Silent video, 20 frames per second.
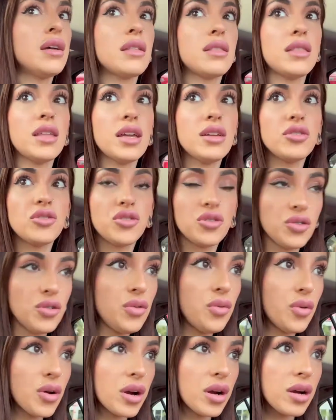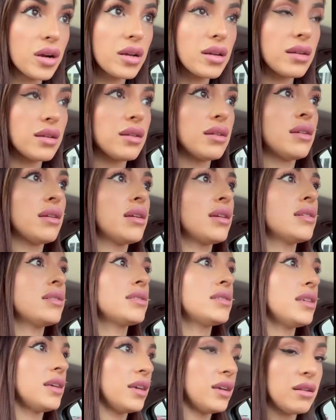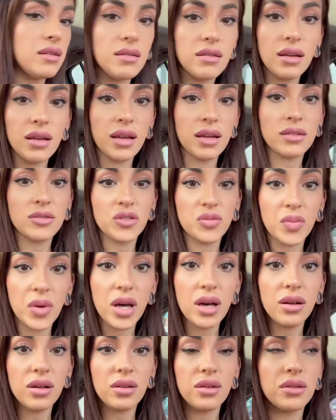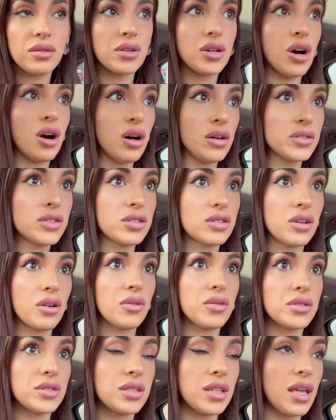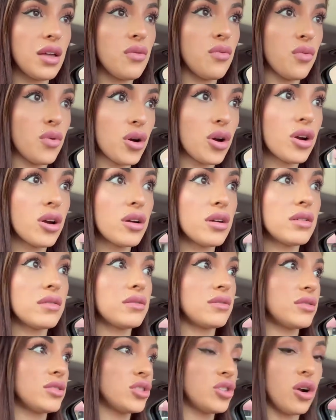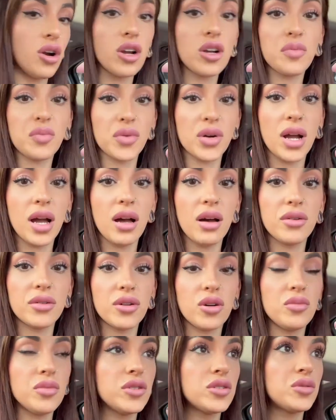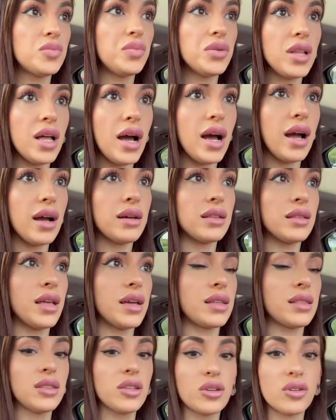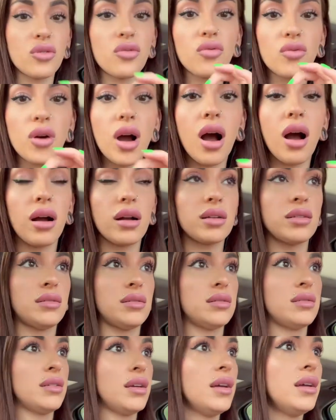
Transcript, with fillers: They do work. He did expel gallstones. They were dark brown, almost black, like little rocks.